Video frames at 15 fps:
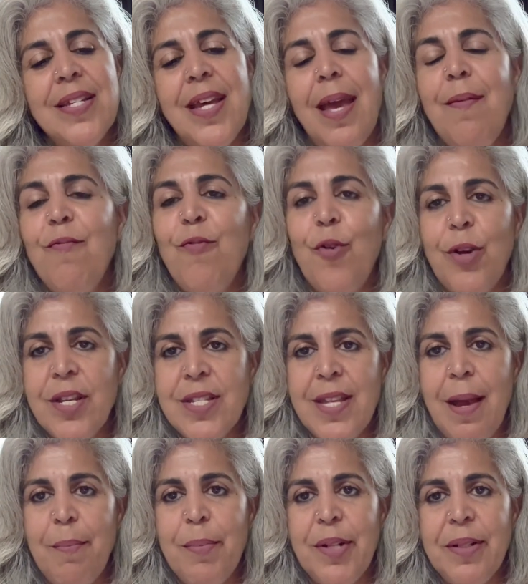type, for
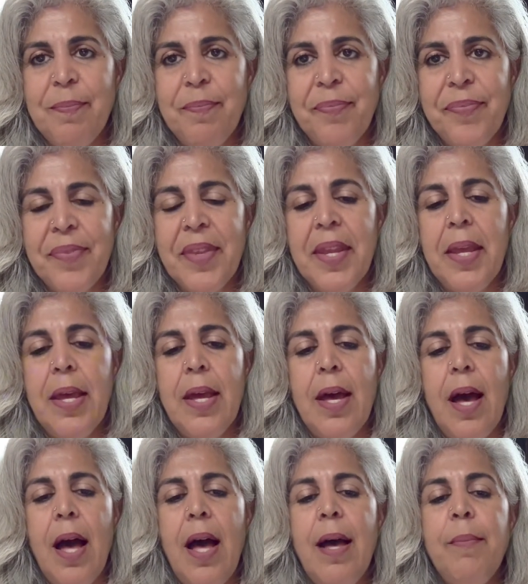example,
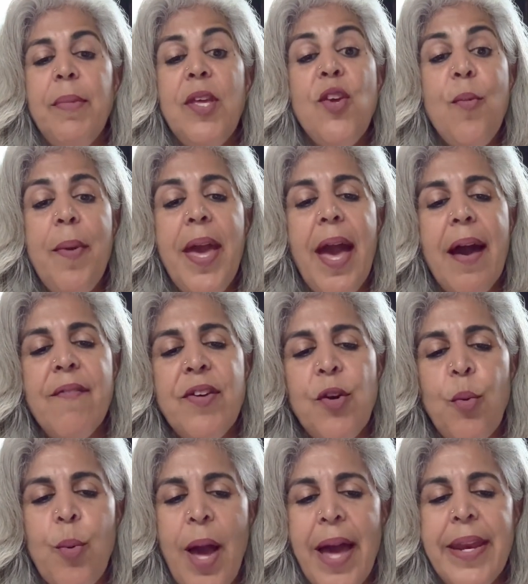you may have an
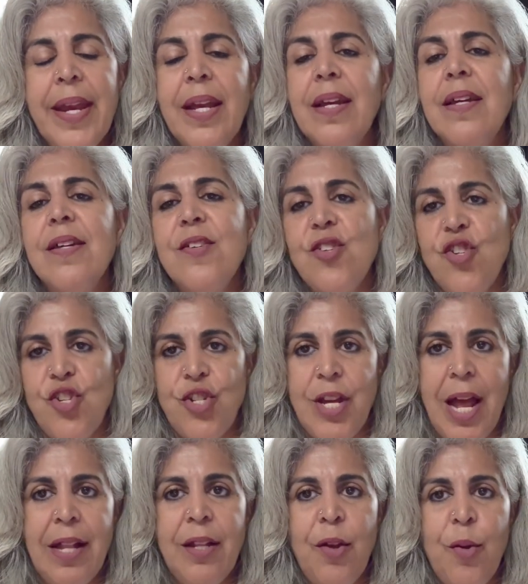erratic,
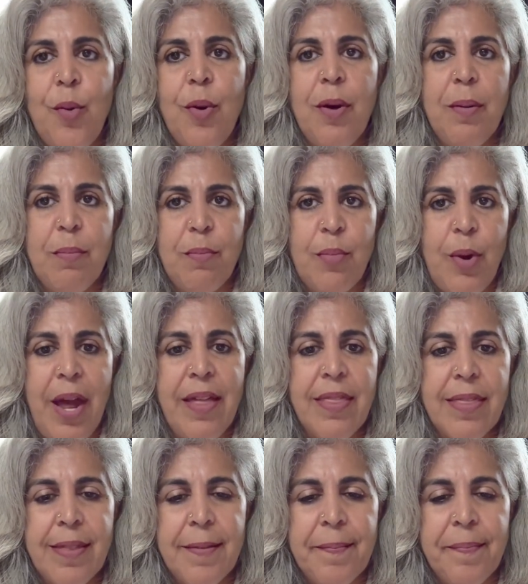shallow breath.
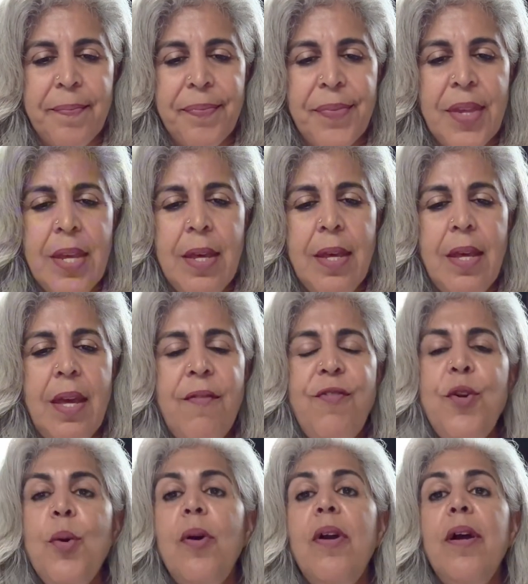
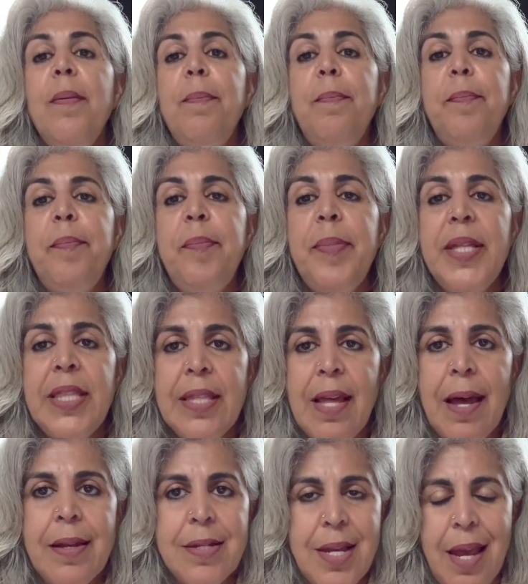If you're a
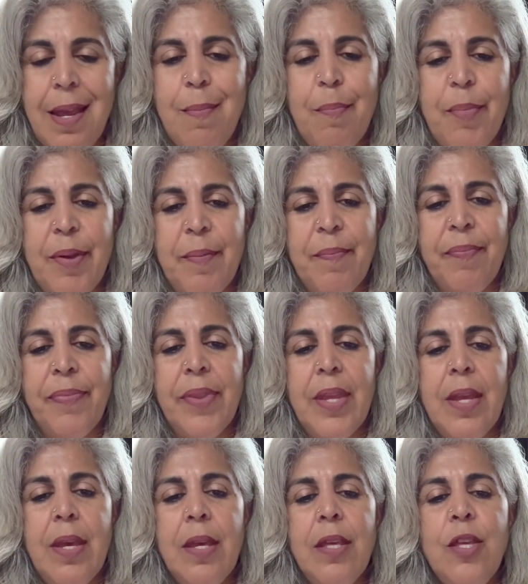Pitta type,
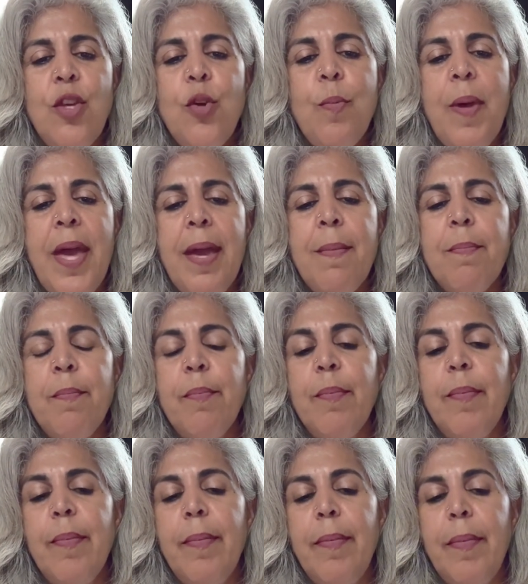you may
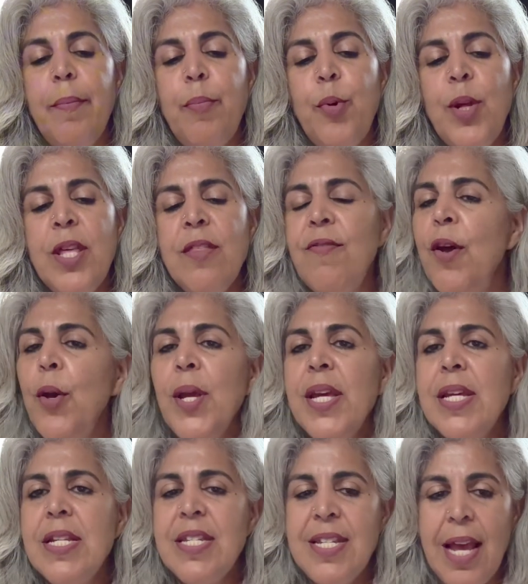breathe
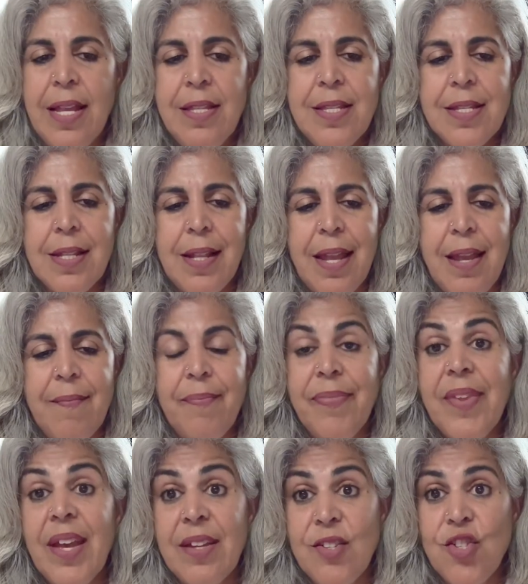very intensely
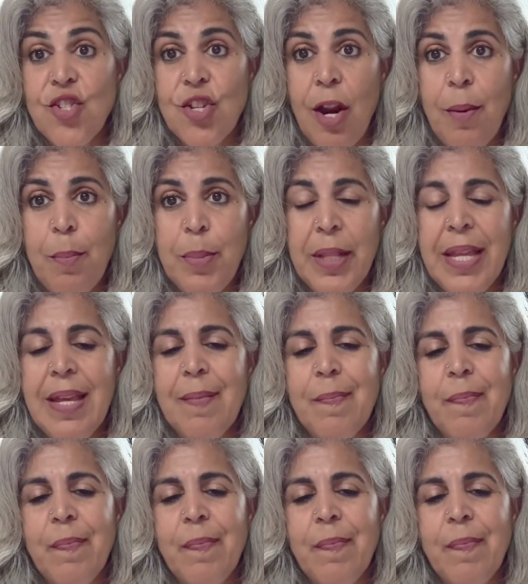and sharply.